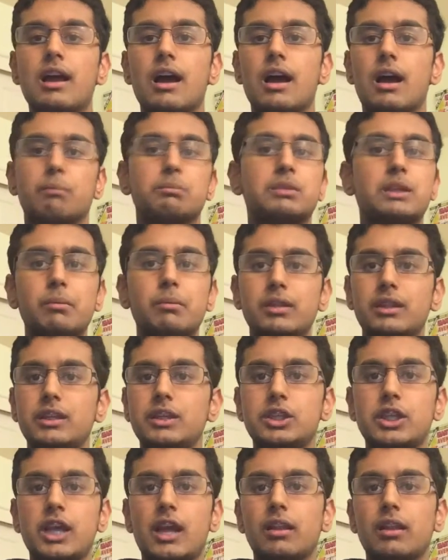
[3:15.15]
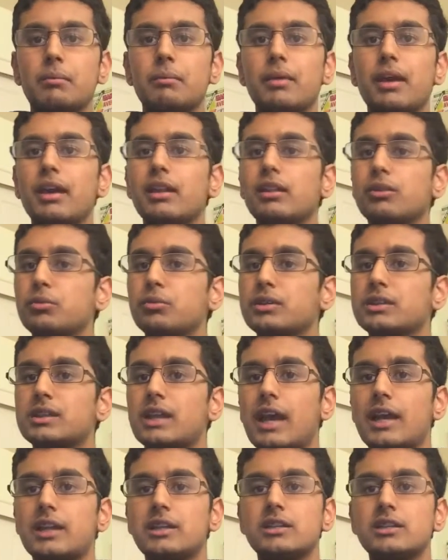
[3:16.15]
Timothée Chalamet,
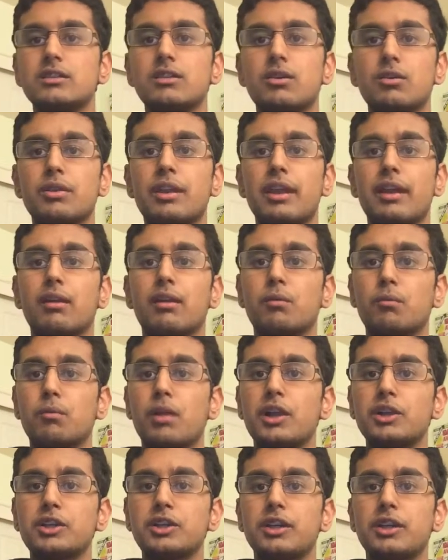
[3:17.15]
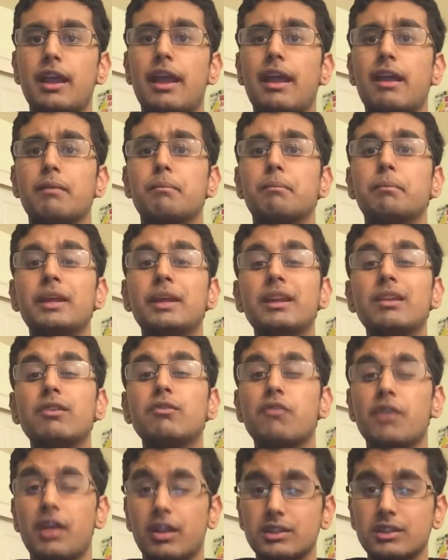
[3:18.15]
Hedges, Odeya Rush, and
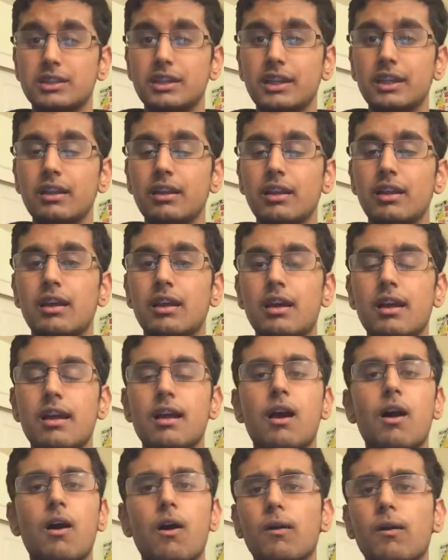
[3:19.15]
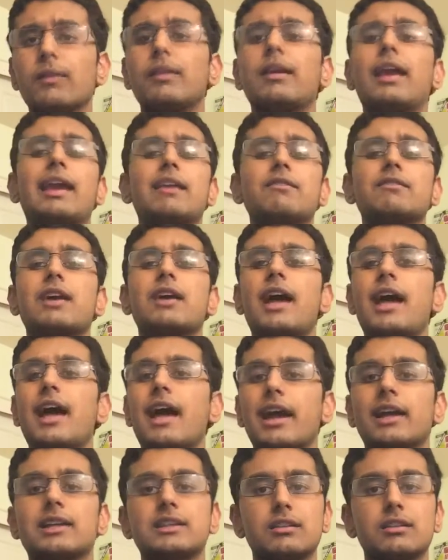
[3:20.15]
Beanie Feldstein all gave
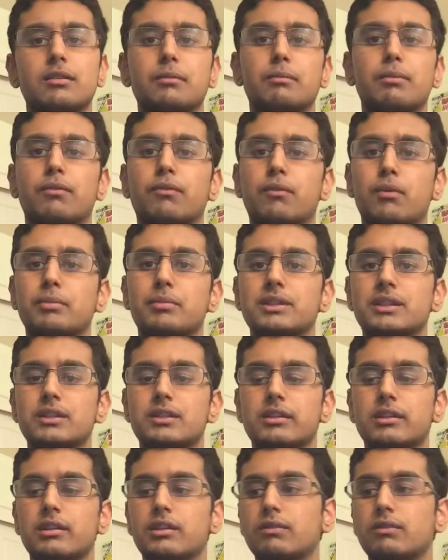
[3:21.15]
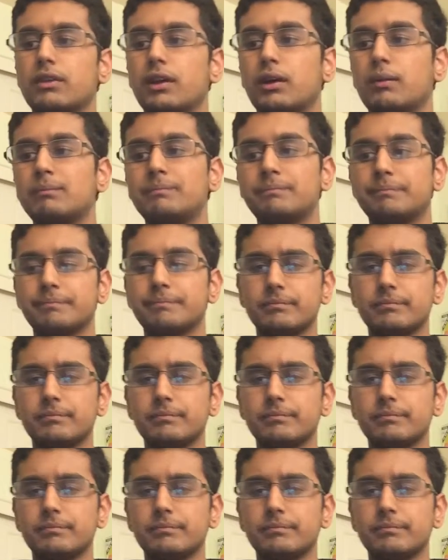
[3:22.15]
excellent performances in this film.